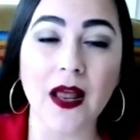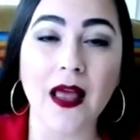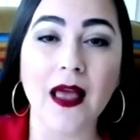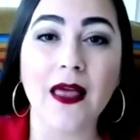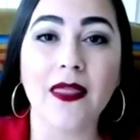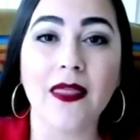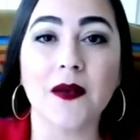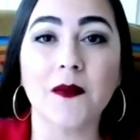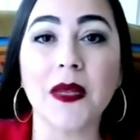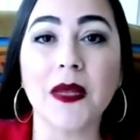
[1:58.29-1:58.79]

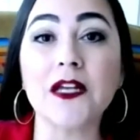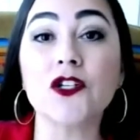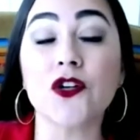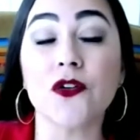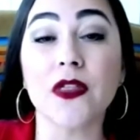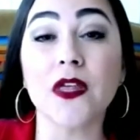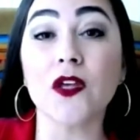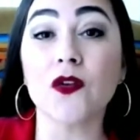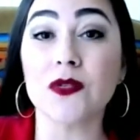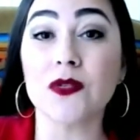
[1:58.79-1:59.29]
then make sure that
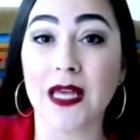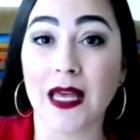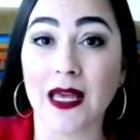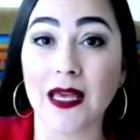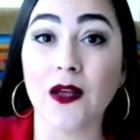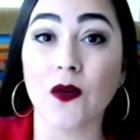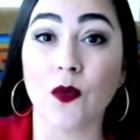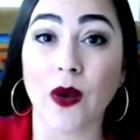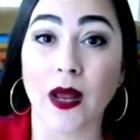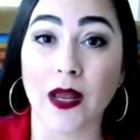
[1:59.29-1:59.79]
you take it
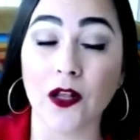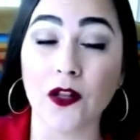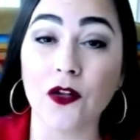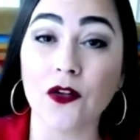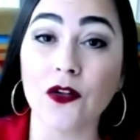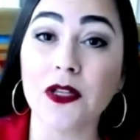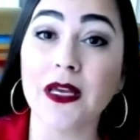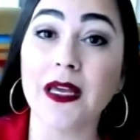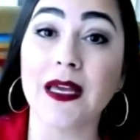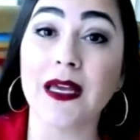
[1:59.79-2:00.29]

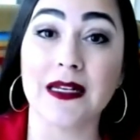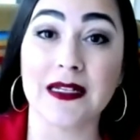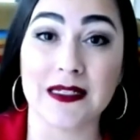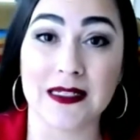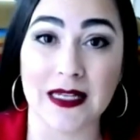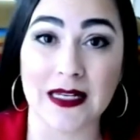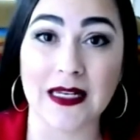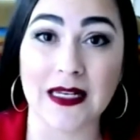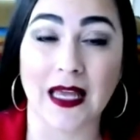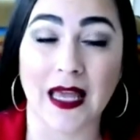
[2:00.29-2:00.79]
regularly and as
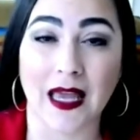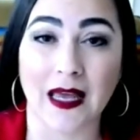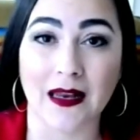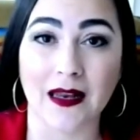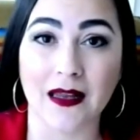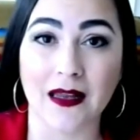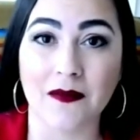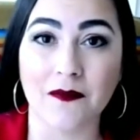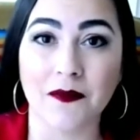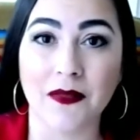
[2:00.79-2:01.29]
indicated.